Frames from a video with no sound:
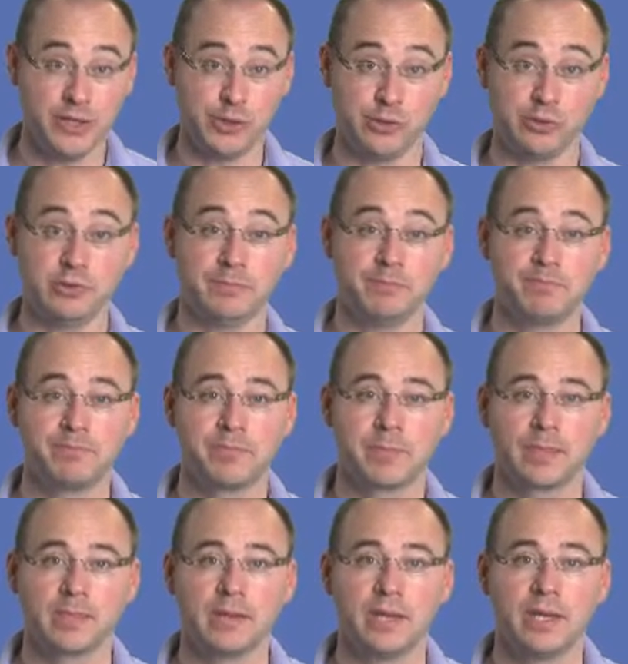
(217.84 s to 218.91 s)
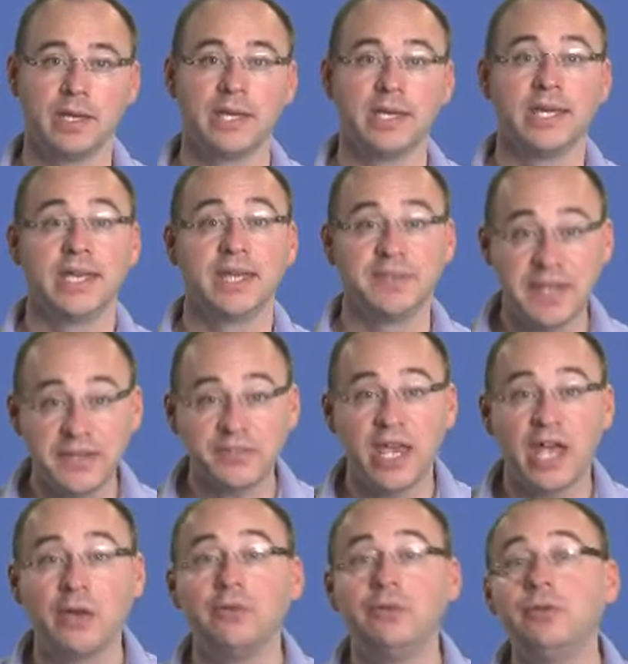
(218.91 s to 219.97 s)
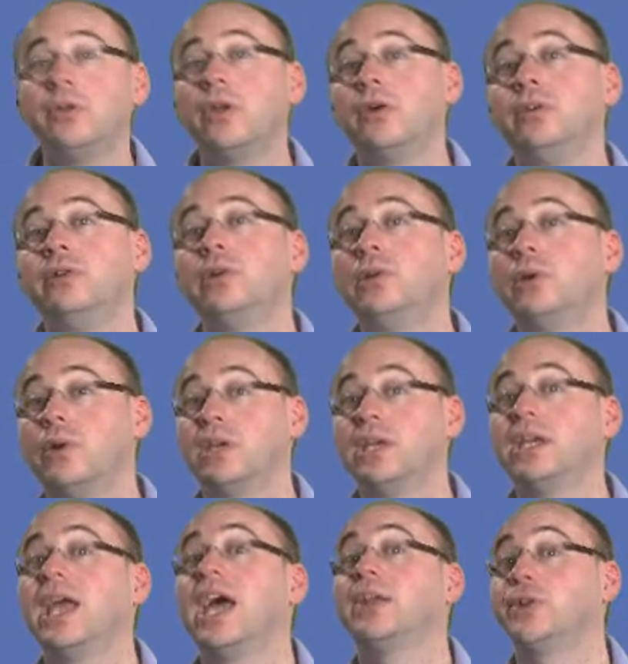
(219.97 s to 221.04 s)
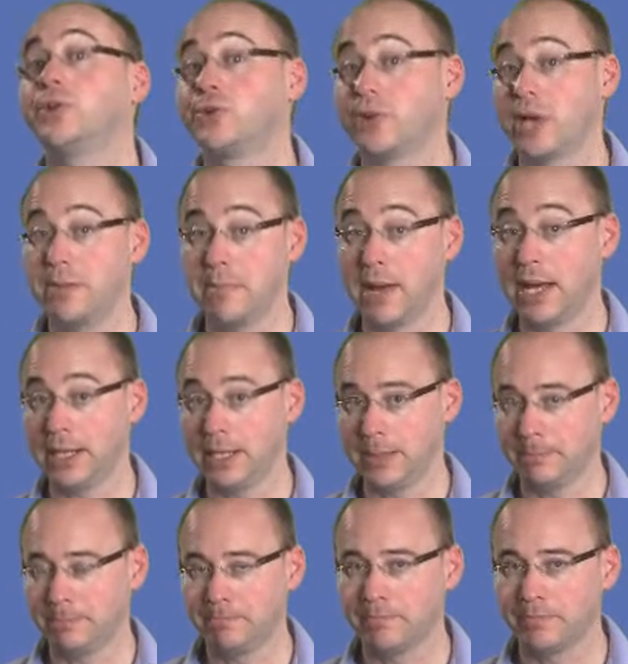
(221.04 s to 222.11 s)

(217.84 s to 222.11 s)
initial. That's how you know you're looking at a trademark.